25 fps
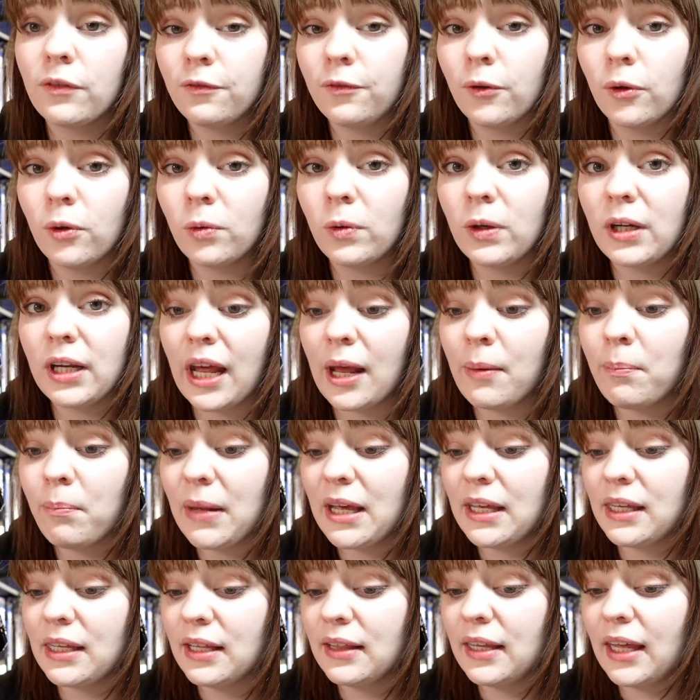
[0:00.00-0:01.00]
forward and
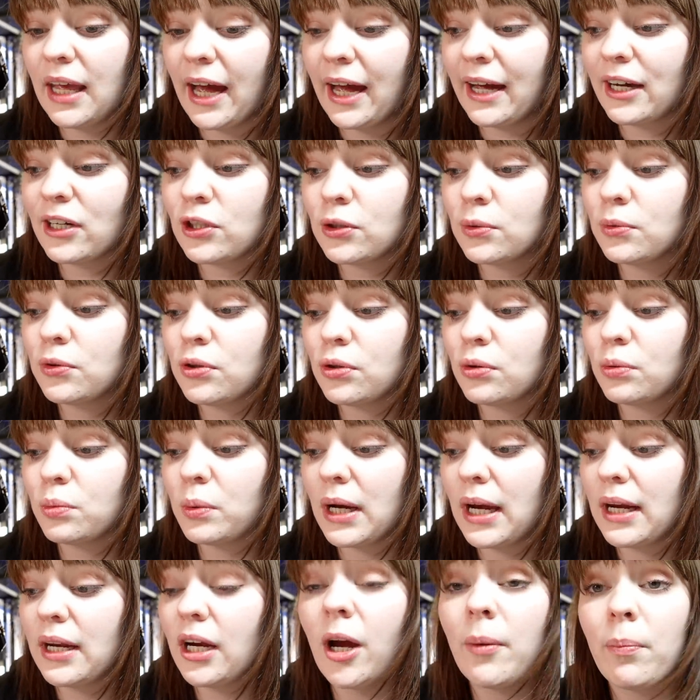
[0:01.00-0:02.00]
making the actual terrain,